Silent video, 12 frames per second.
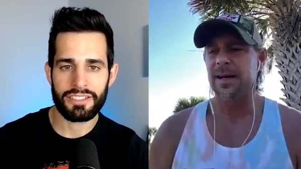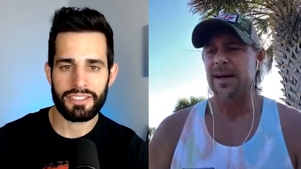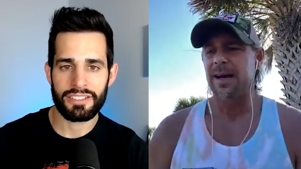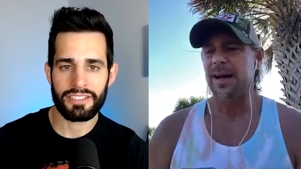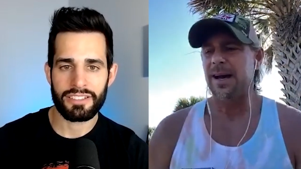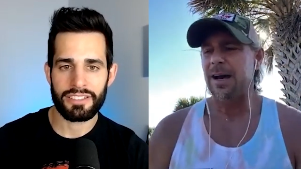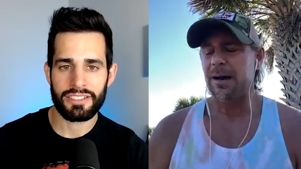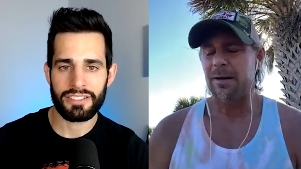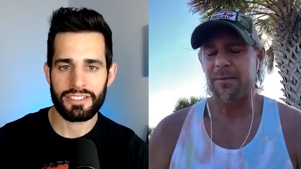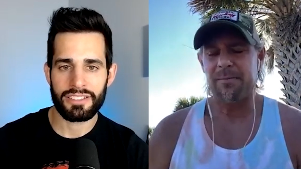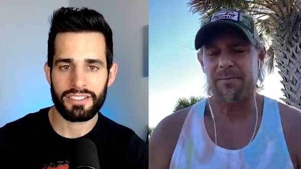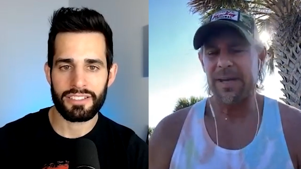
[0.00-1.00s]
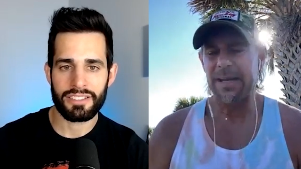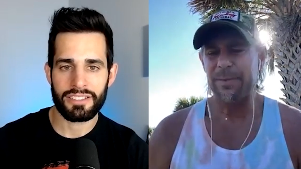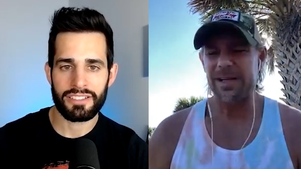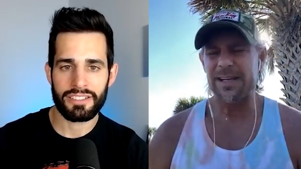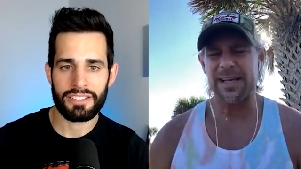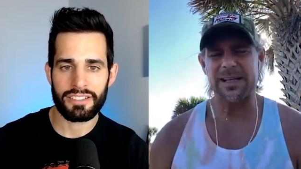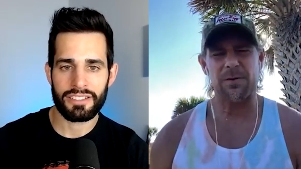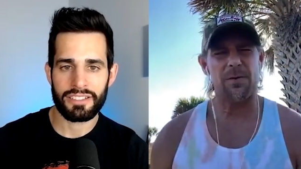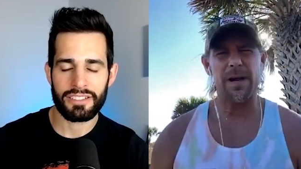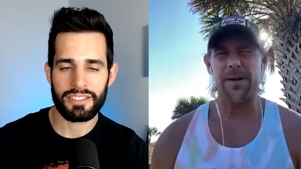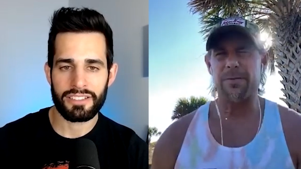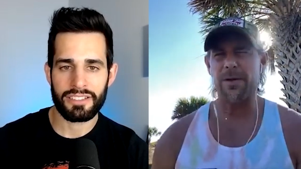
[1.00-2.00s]
Speaker 1: And we did like the
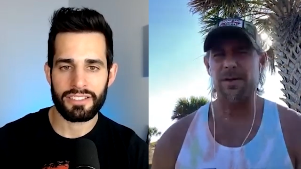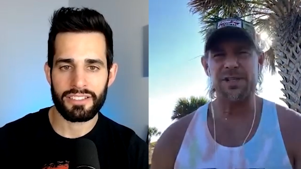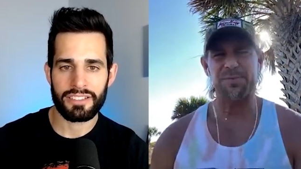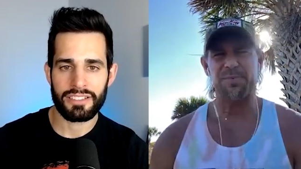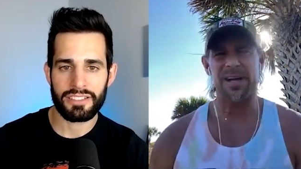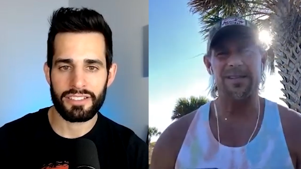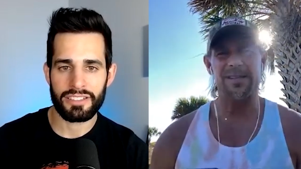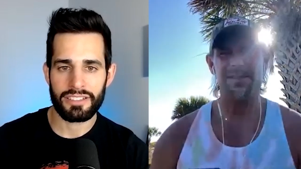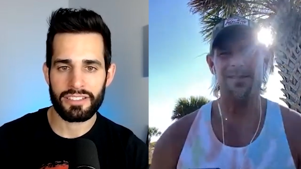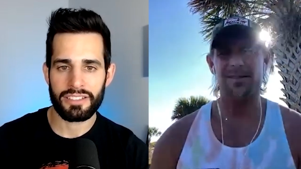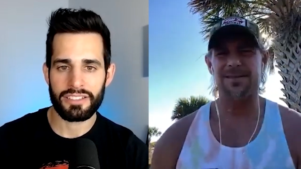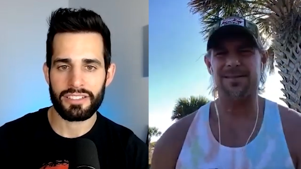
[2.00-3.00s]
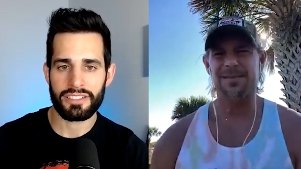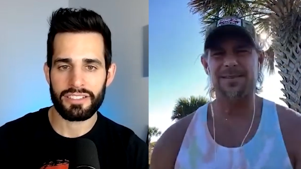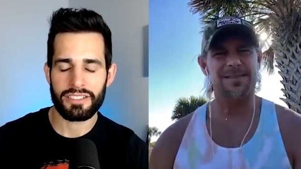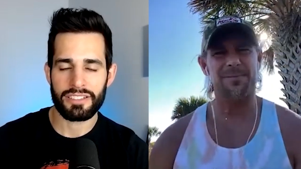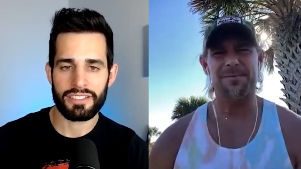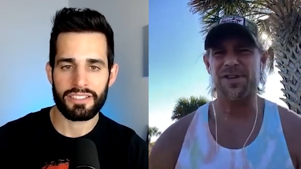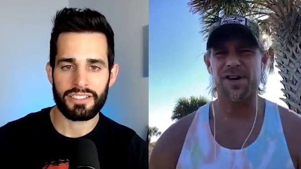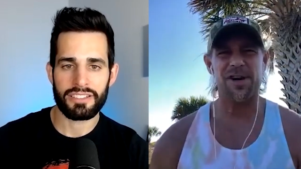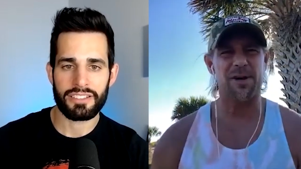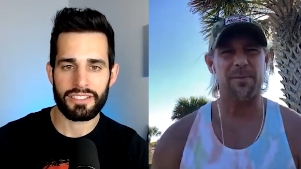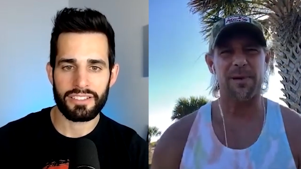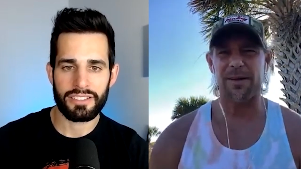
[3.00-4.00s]
Rock and Roll Express, some
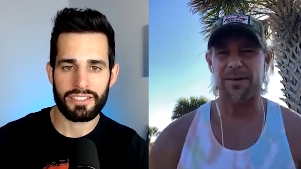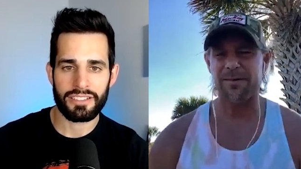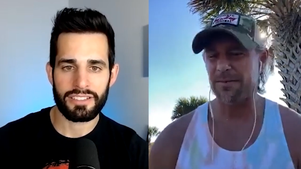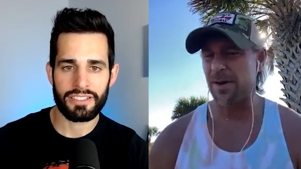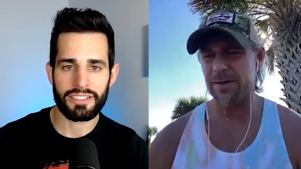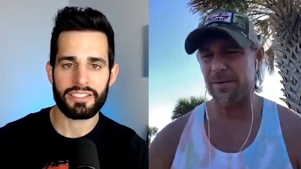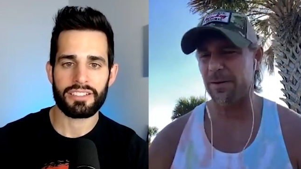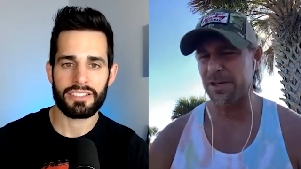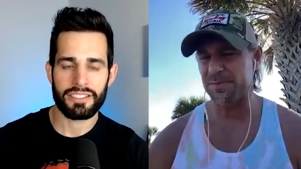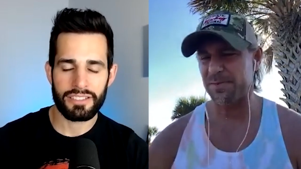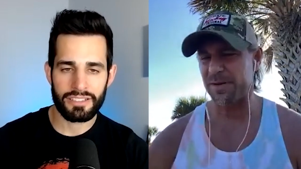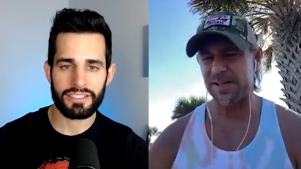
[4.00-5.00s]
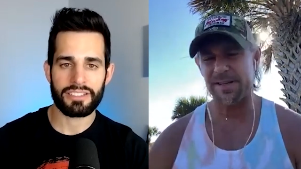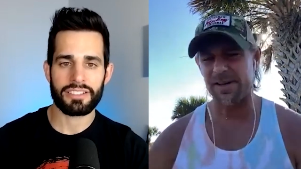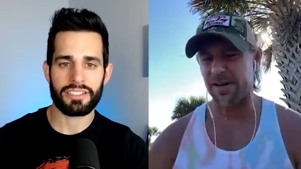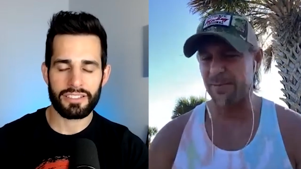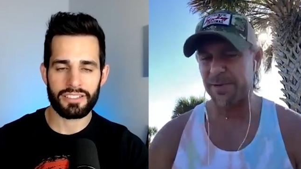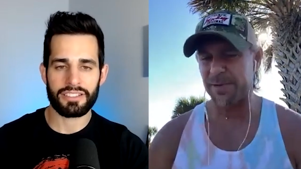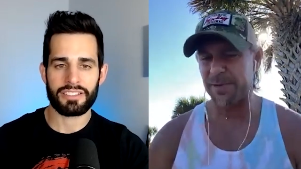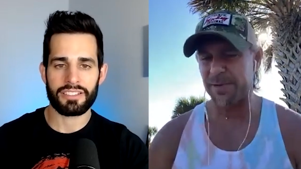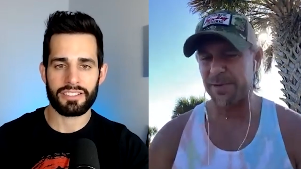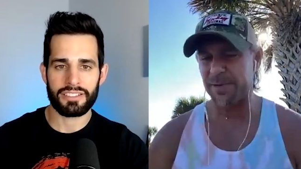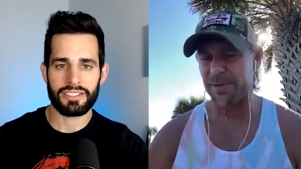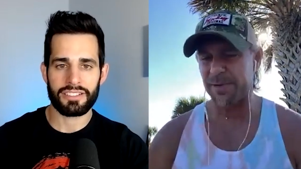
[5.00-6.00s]
tournament, Rock and Roll Express tournament.
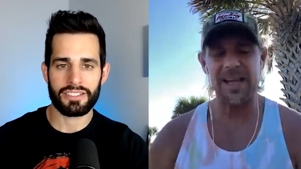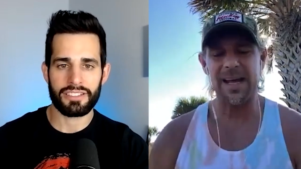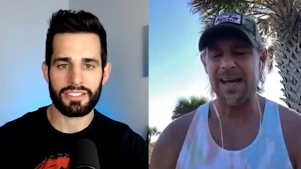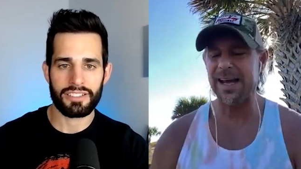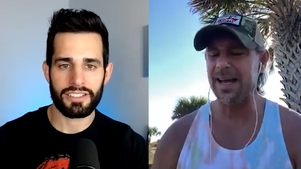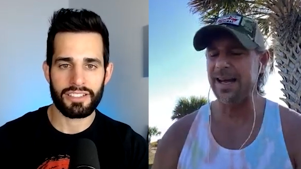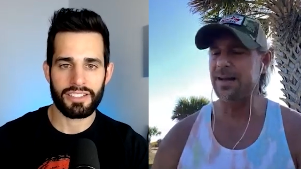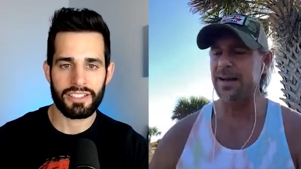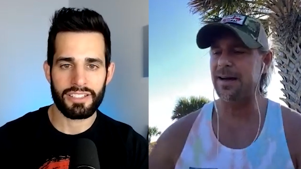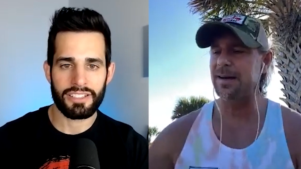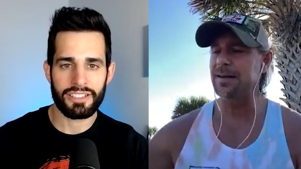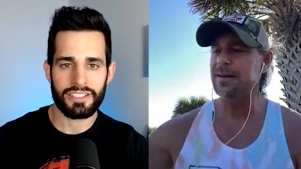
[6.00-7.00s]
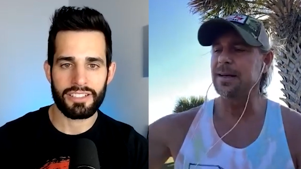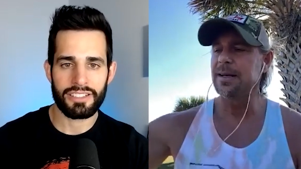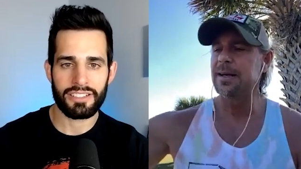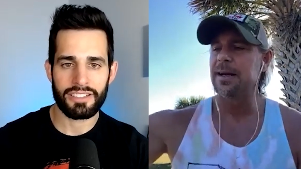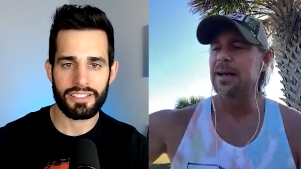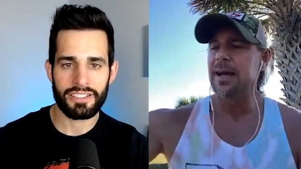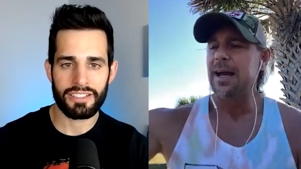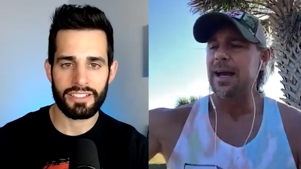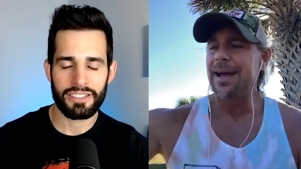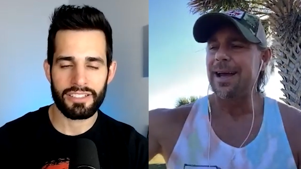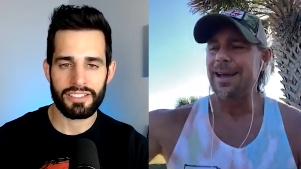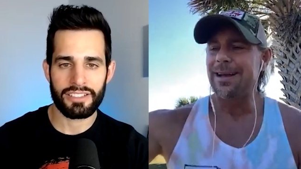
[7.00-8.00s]
And
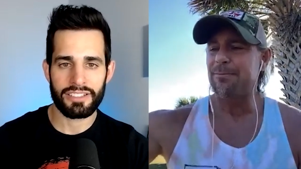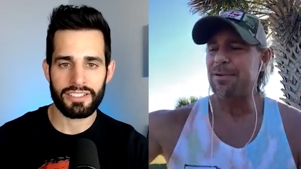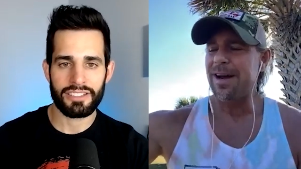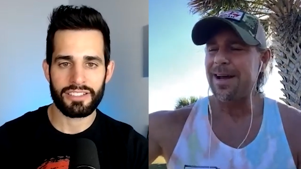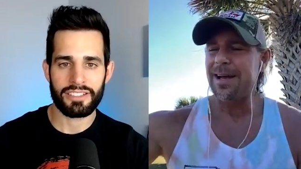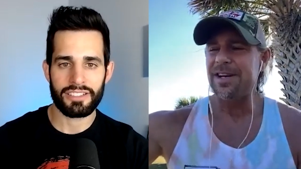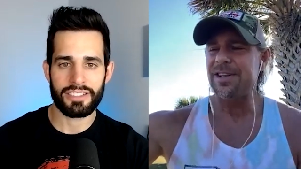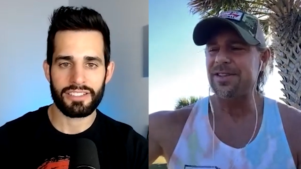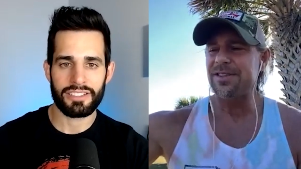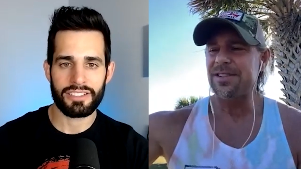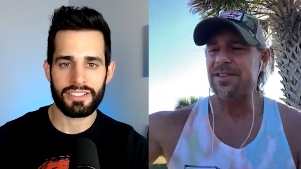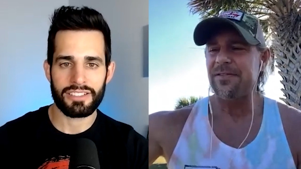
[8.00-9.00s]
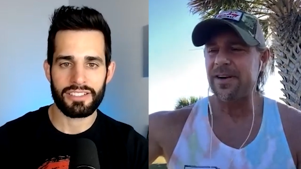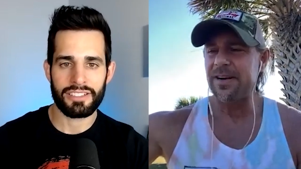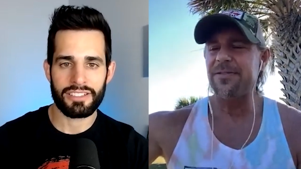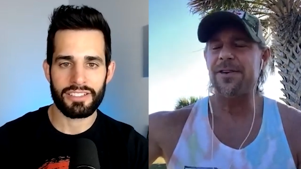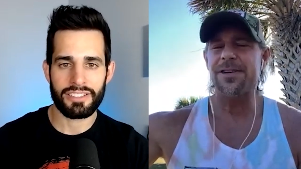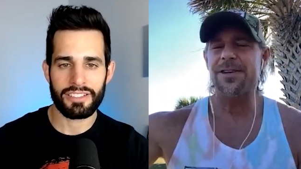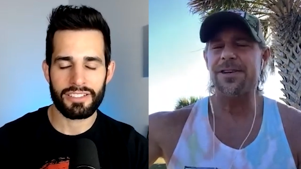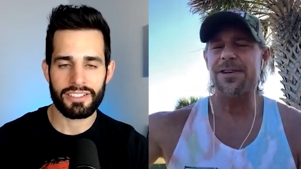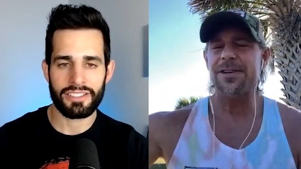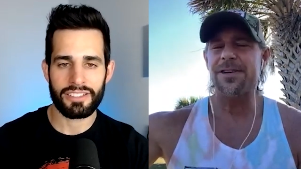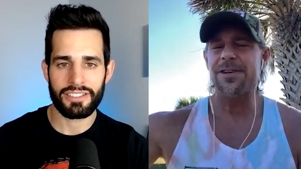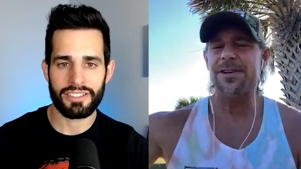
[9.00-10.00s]
Brian, just the very first
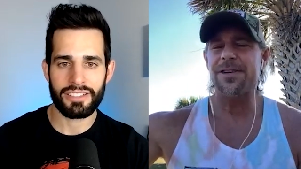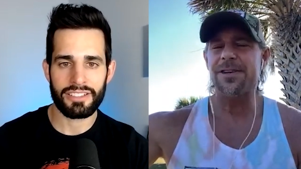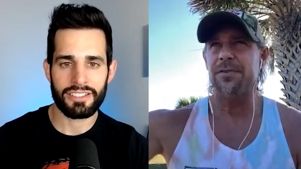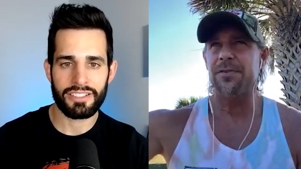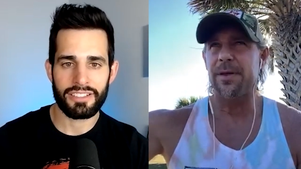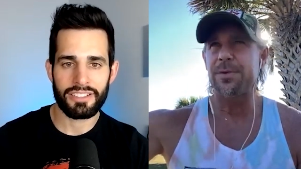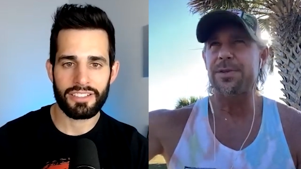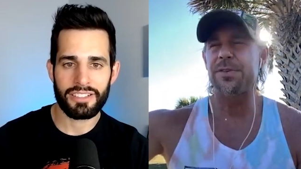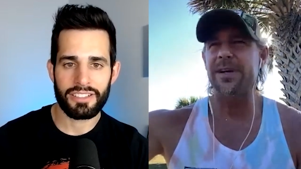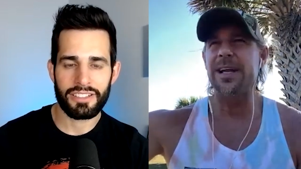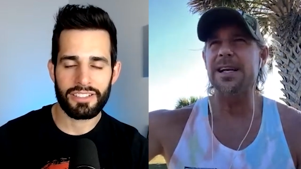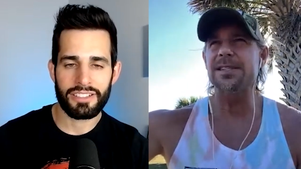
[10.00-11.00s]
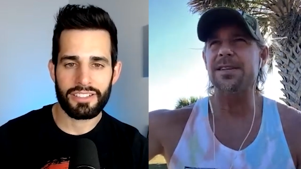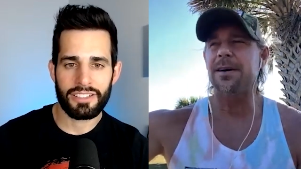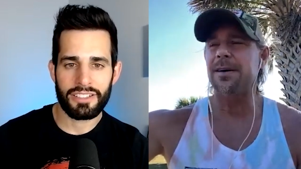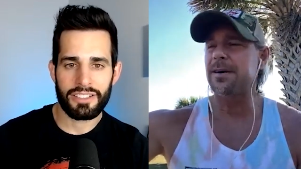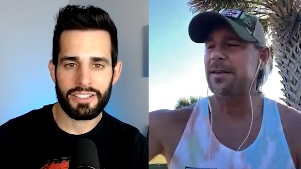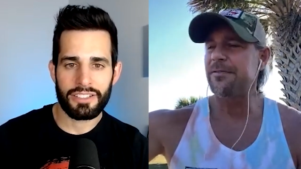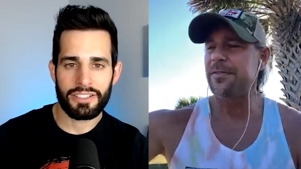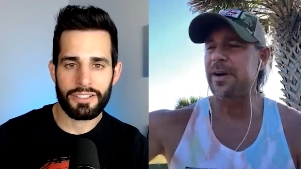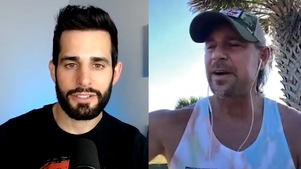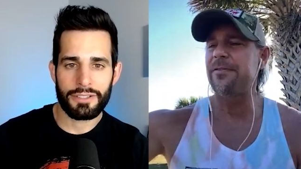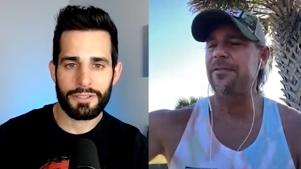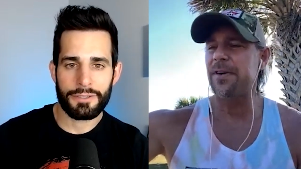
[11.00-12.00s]
night, it was over, it was 3 days long. The
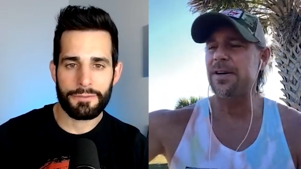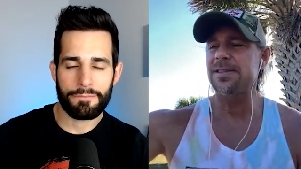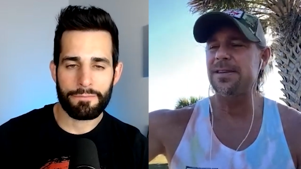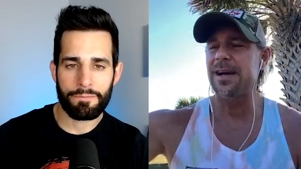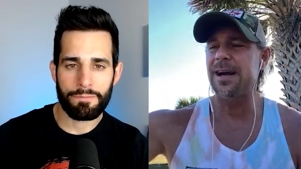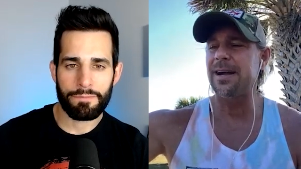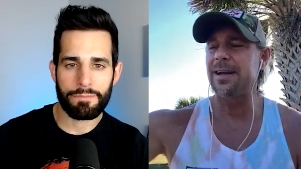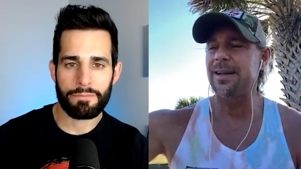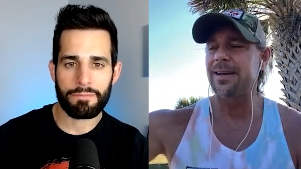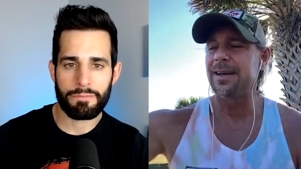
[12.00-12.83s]
very first night